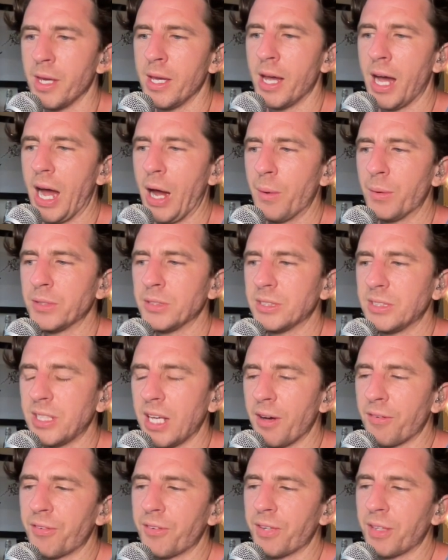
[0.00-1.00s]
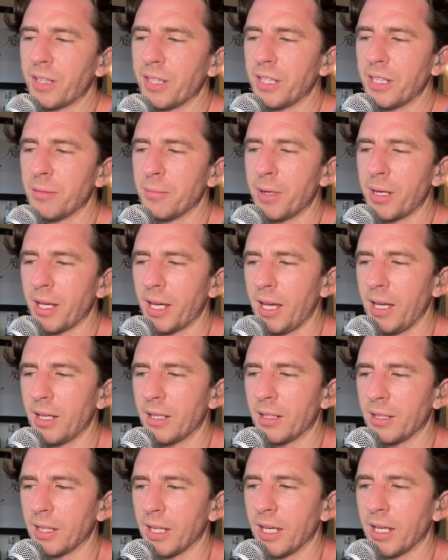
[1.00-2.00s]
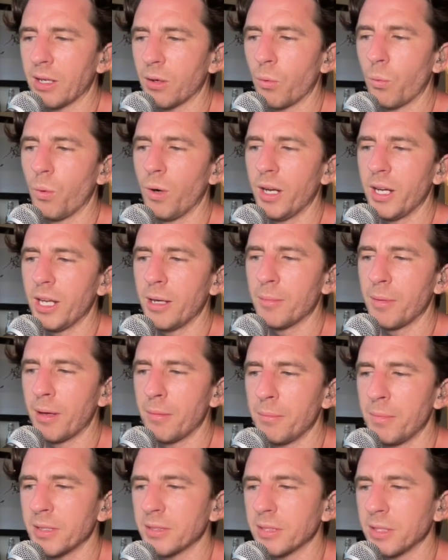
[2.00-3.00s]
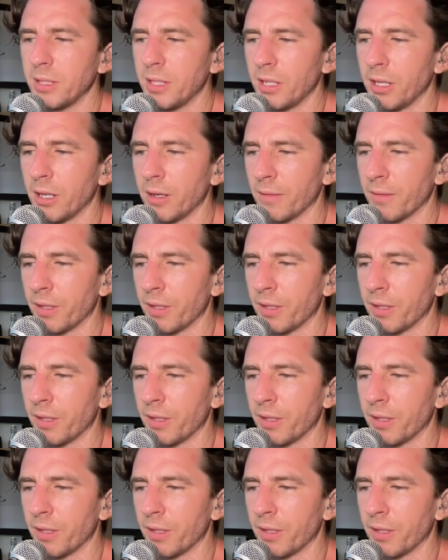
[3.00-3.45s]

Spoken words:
I was definitely in my head, like, what am I missing here?